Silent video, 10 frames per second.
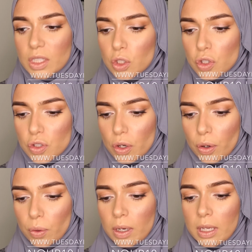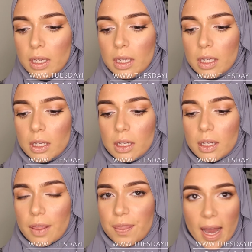So
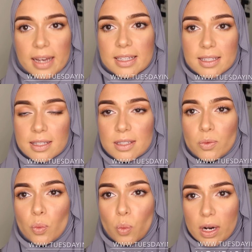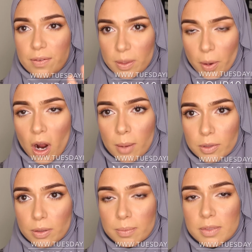that is one of the
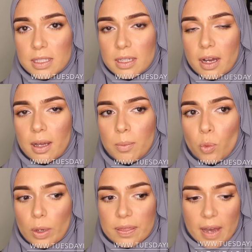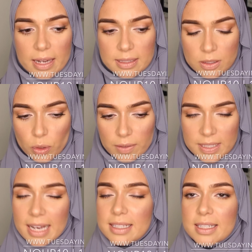problems with that sort of
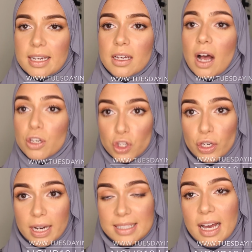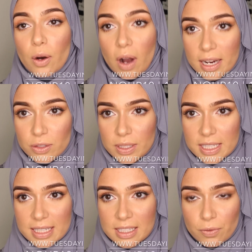testing. I'll show you guys how I do the
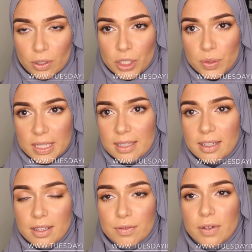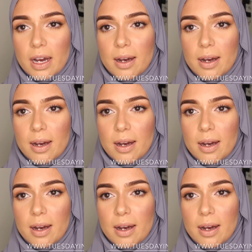testing for Tuesday in Love,